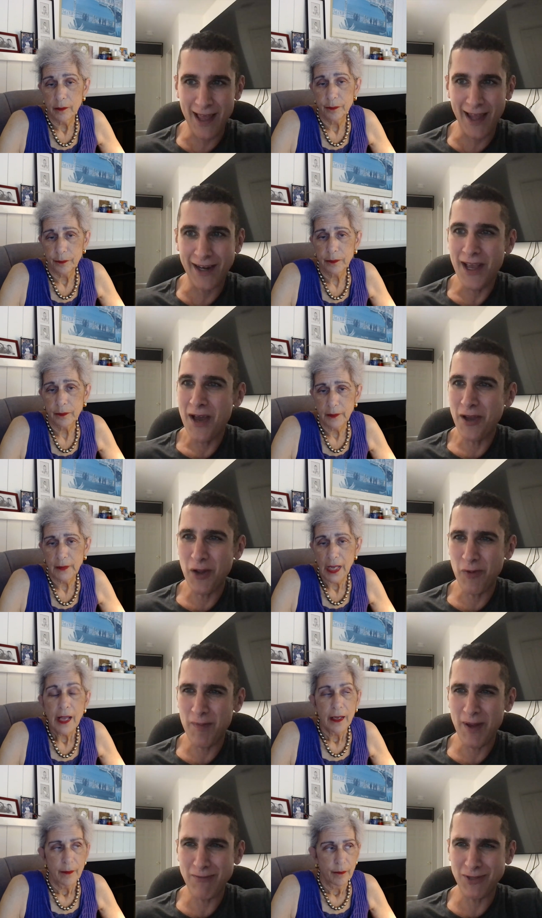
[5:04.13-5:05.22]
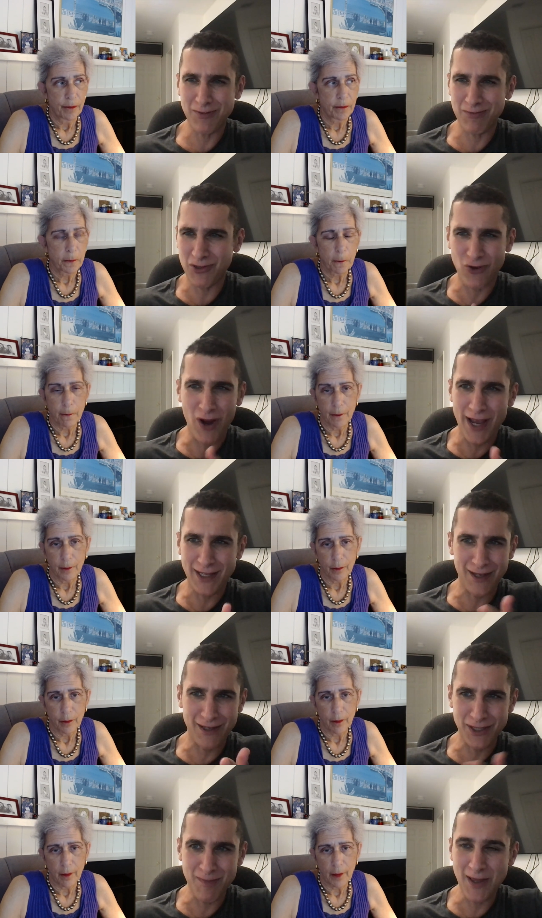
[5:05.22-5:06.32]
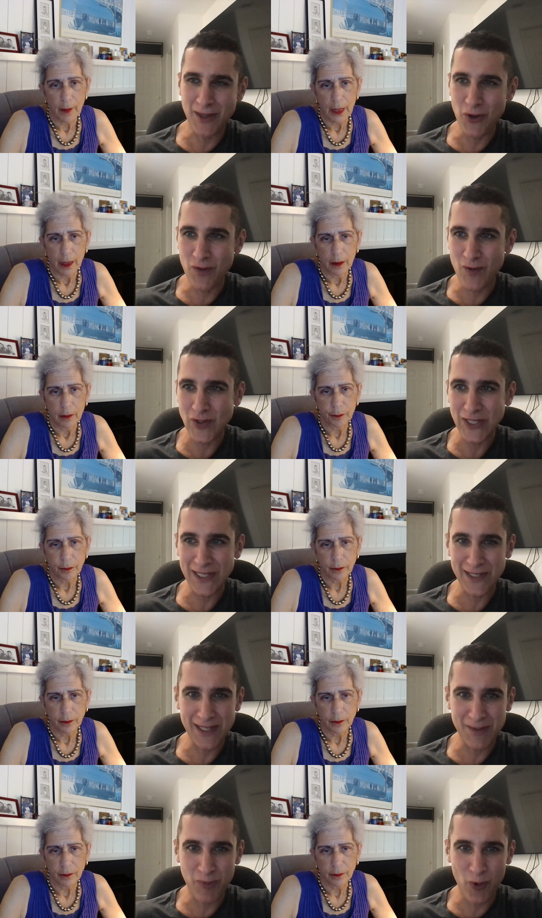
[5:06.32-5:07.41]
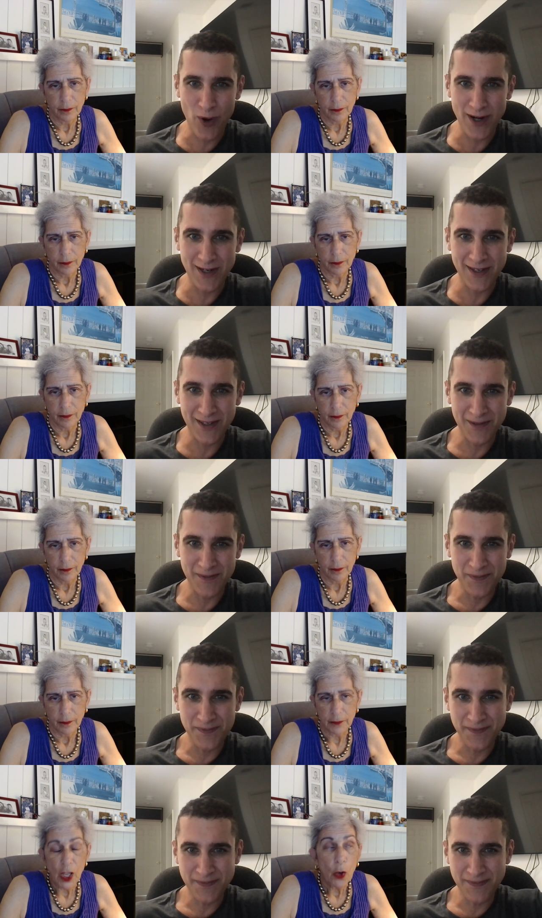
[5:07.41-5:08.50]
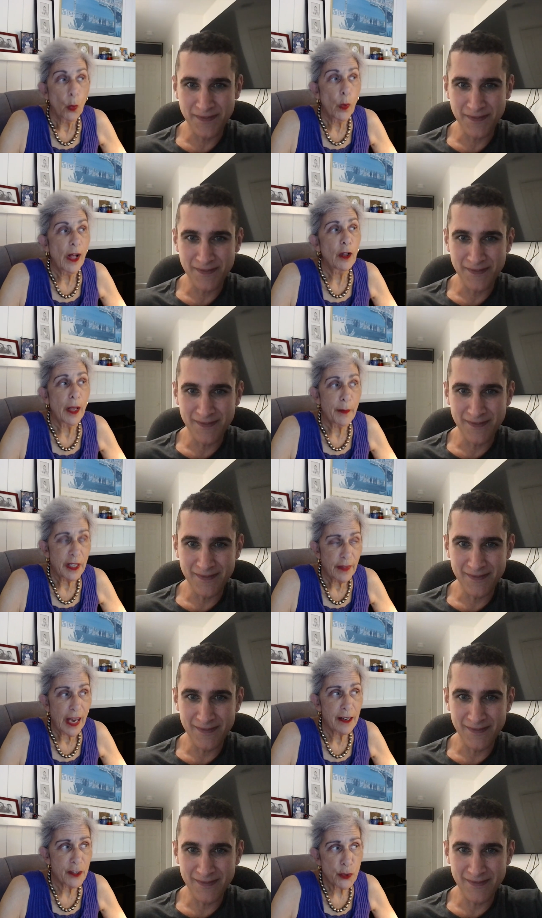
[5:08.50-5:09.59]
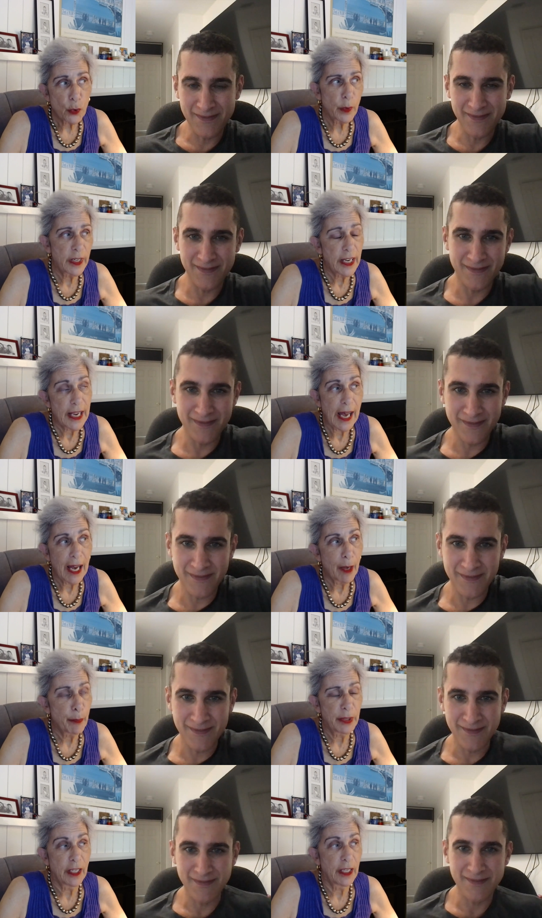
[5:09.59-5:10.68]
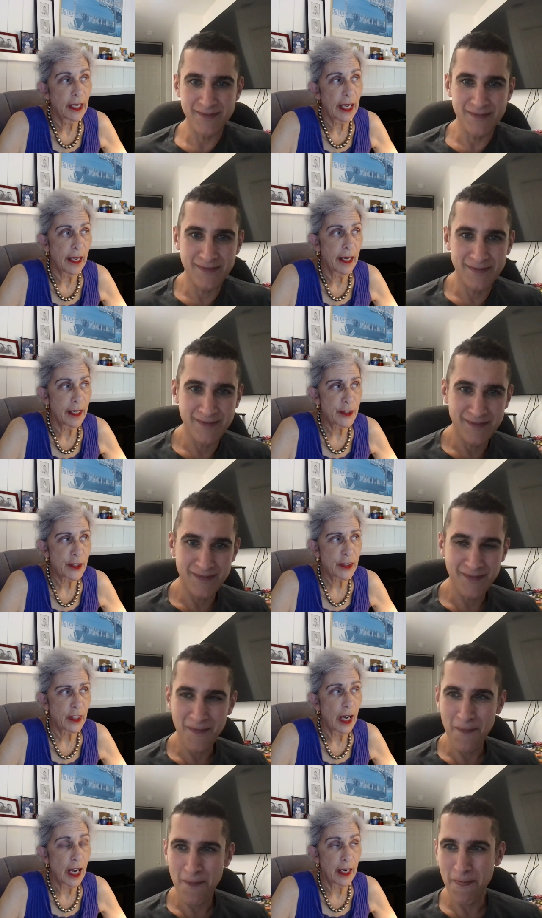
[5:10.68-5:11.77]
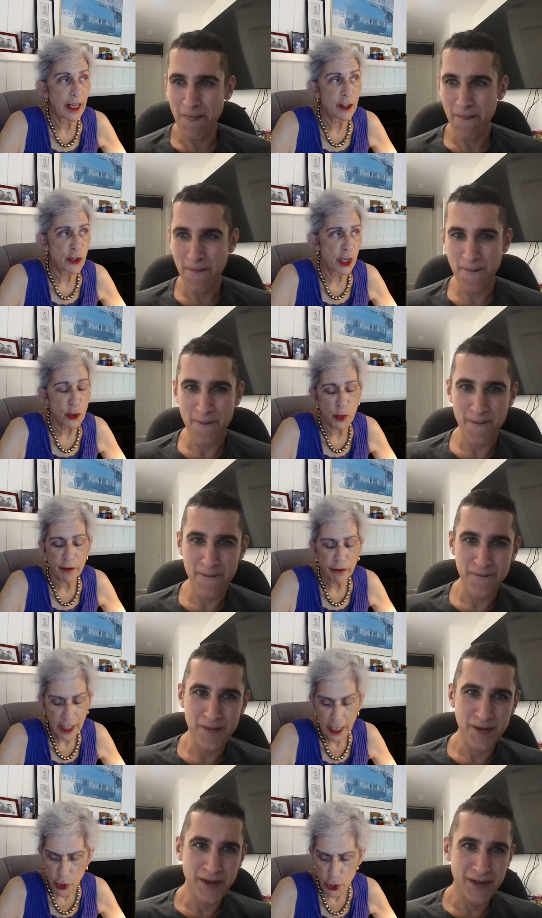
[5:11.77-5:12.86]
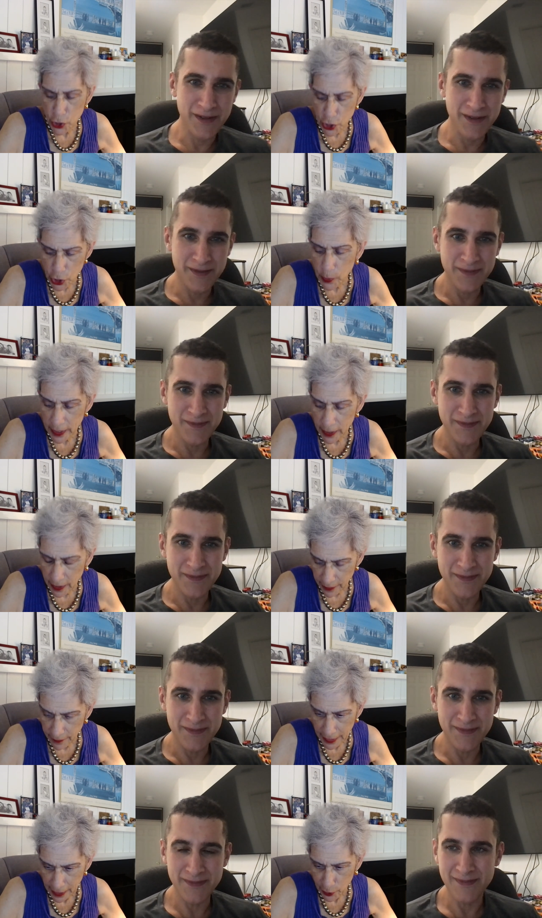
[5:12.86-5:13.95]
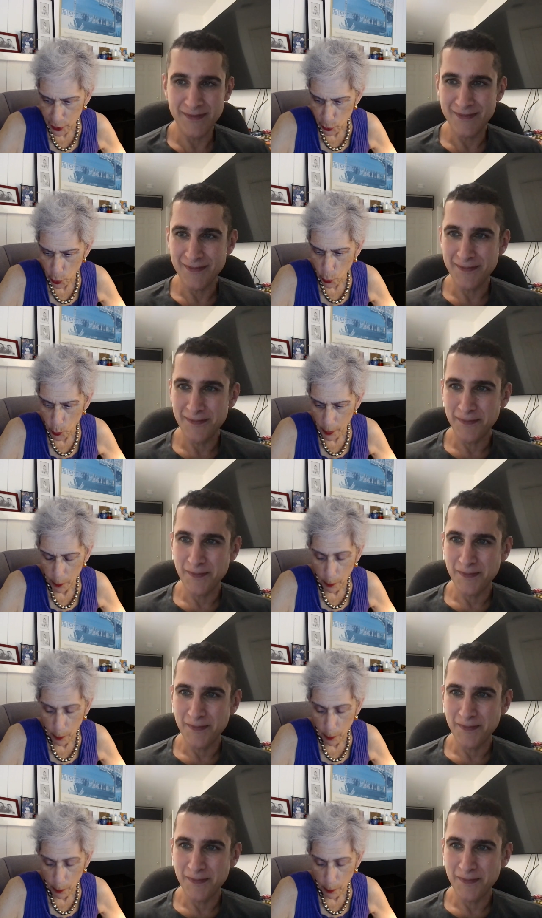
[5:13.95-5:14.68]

Speaker 1: that. Yeah, what about just trying to just make the universities less important?
Speaker 2: Well, I mean, that is already happening, and it's got a gender inflection to it, in that, you know,